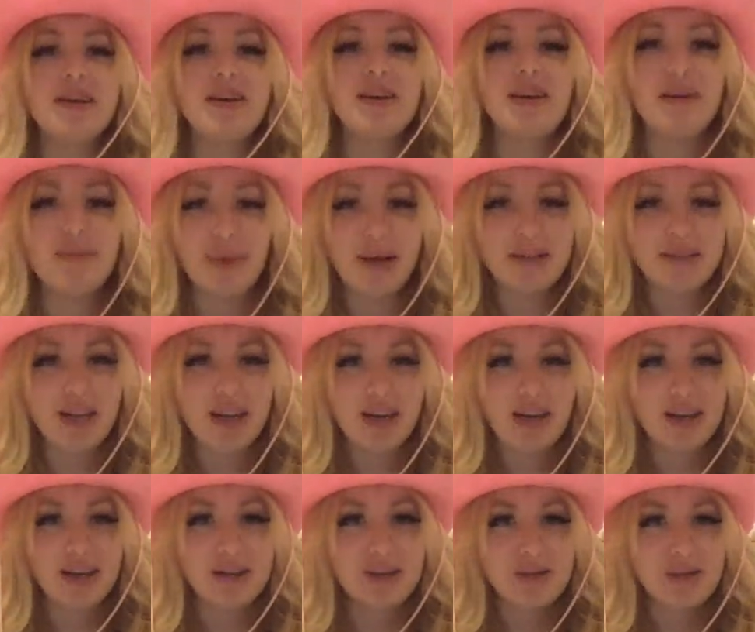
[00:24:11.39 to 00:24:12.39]
in my dating
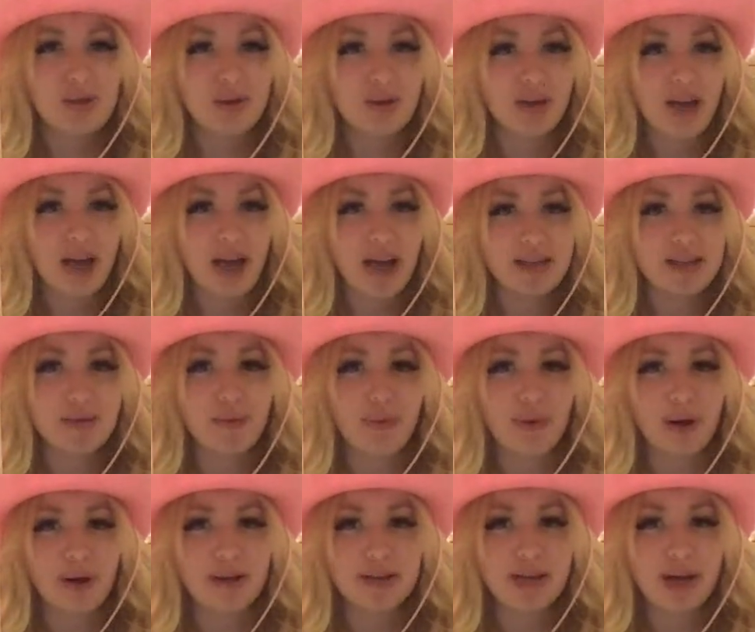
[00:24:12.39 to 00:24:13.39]
history hasn't
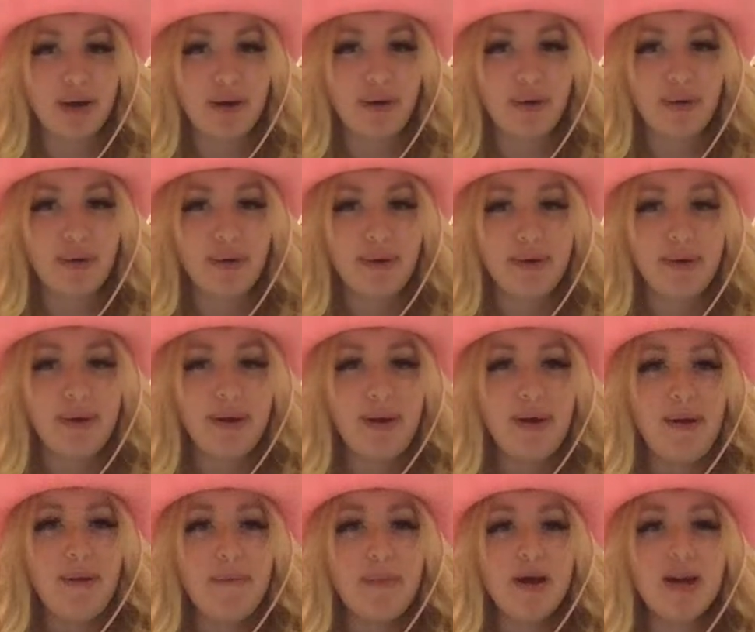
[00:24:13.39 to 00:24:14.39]
worked out.
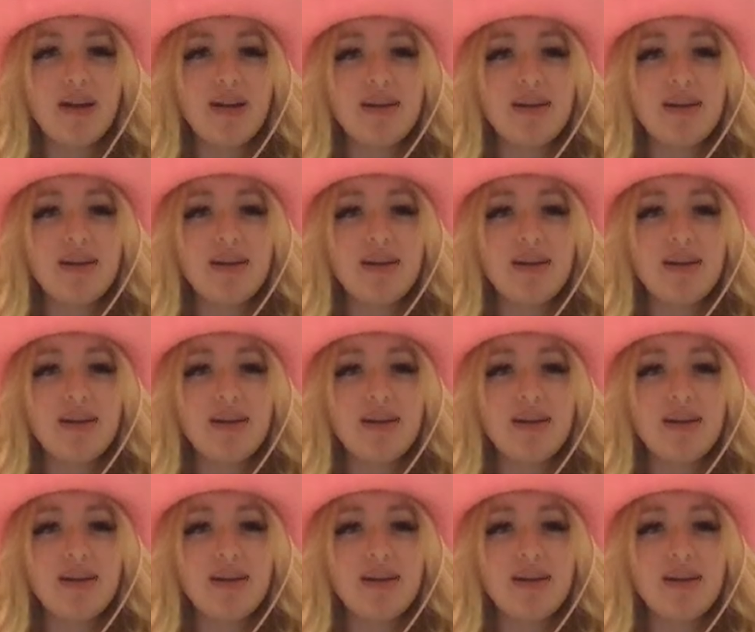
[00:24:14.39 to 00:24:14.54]
But